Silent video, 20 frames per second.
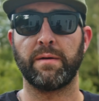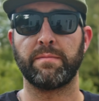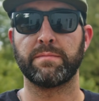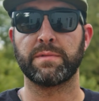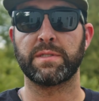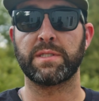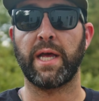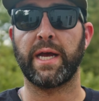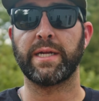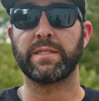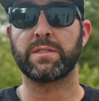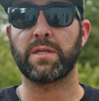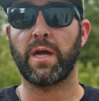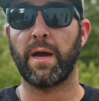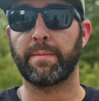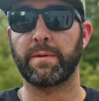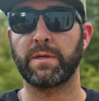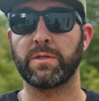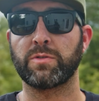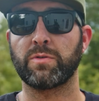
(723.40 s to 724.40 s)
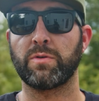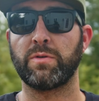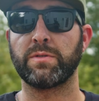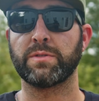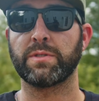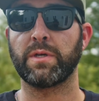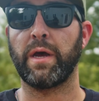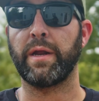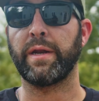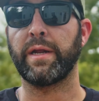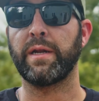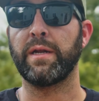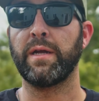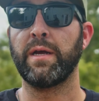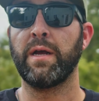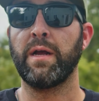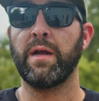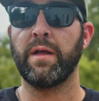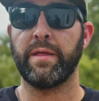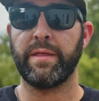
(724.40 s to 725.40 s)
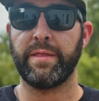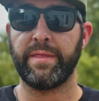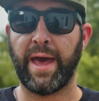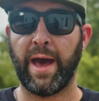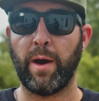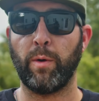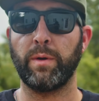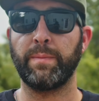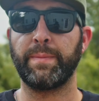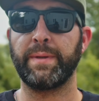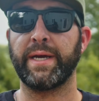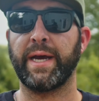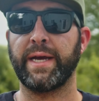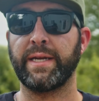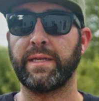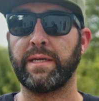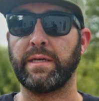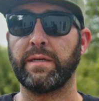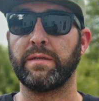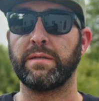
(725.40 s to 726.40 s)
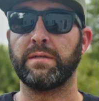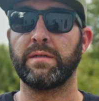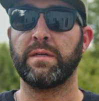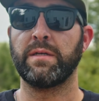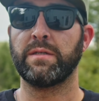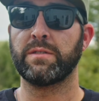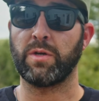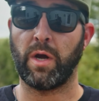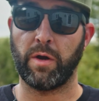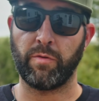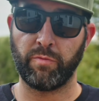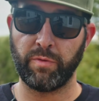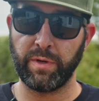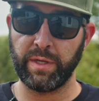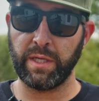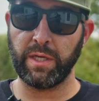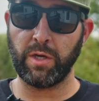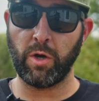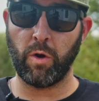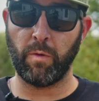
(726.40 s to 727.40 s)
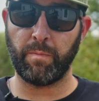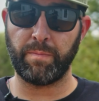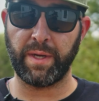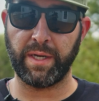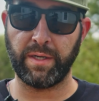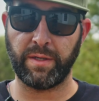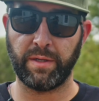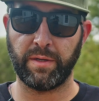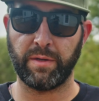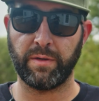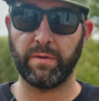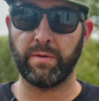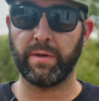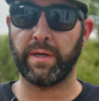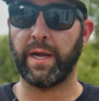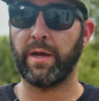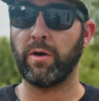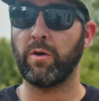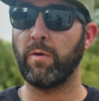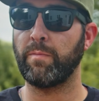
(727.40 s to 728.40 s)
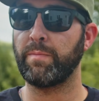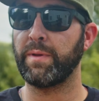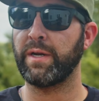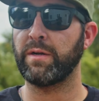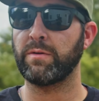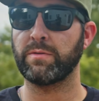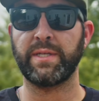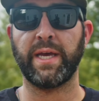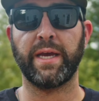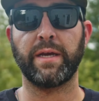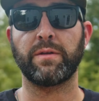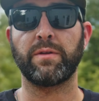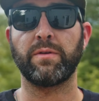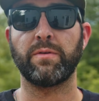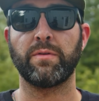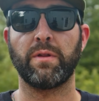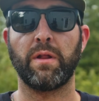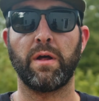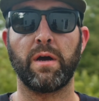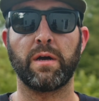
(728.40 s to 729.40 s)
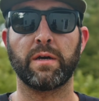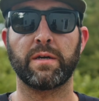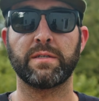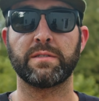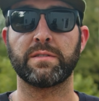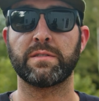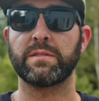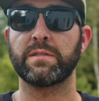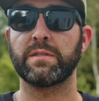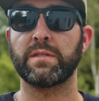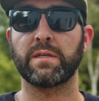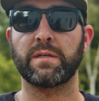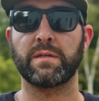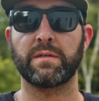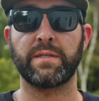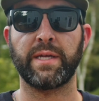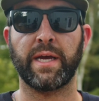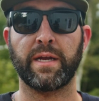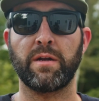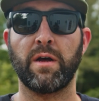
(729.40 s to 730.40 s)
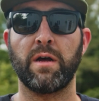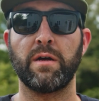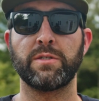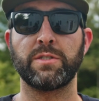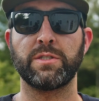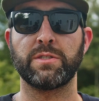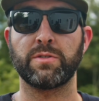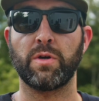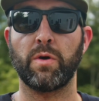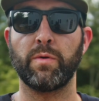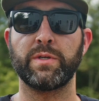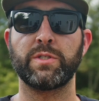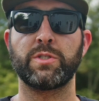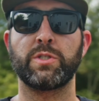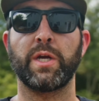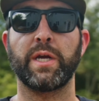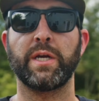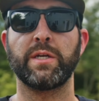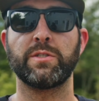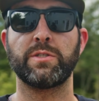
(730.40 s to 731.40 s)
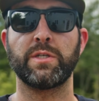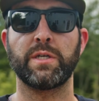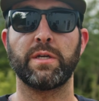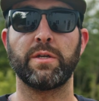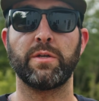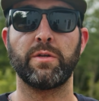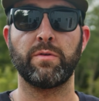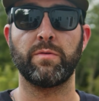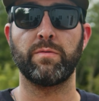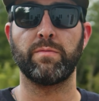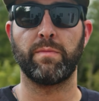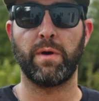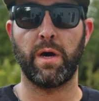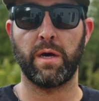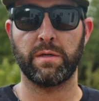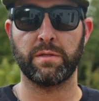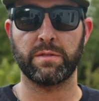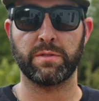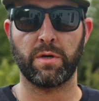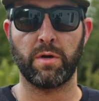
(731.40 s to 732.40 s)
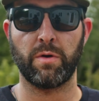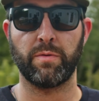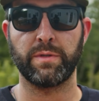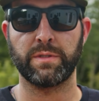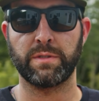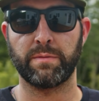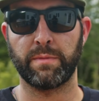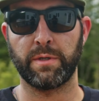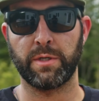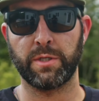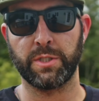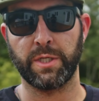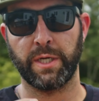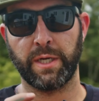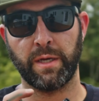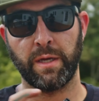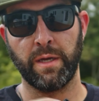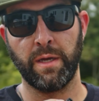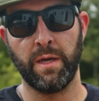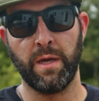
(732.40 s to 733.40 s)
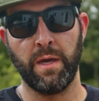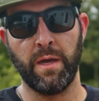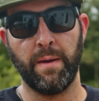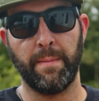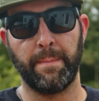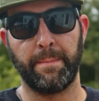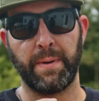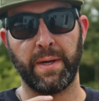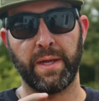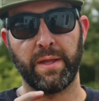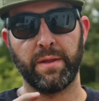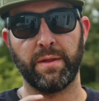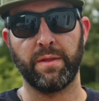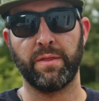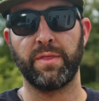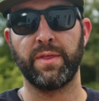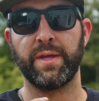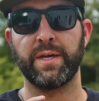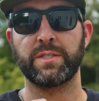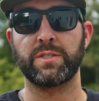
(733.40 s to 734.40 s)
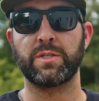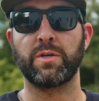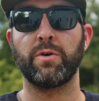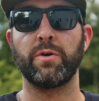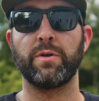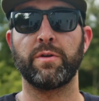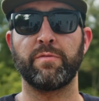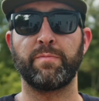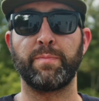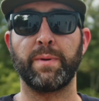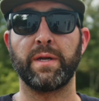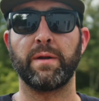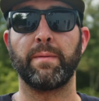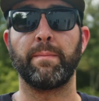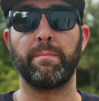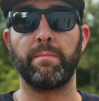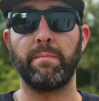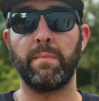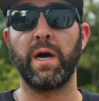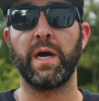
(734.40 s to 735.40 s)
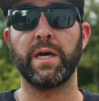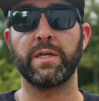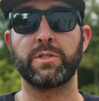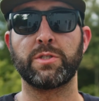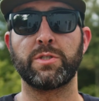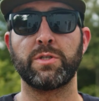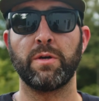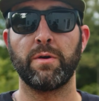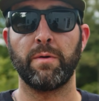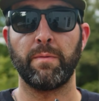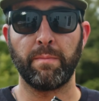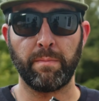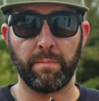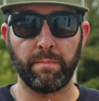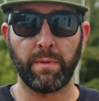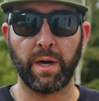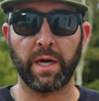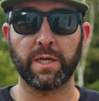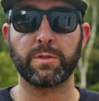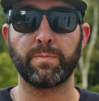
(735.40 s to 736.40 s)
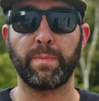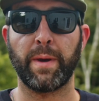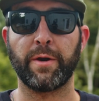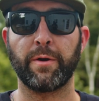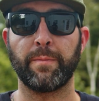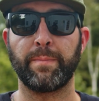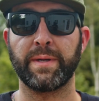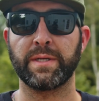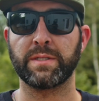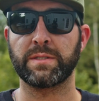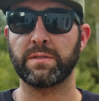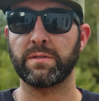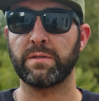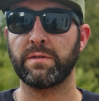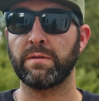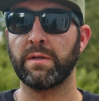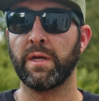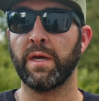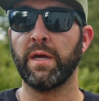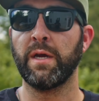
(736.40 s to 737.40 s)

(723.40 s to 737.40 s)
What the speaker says: slide stop controls on it. That would be ideal. So I really hope they do, and I hope they don't take too long, because the technology is always changing and new models are always emerging. But this could have been a much, much better pistol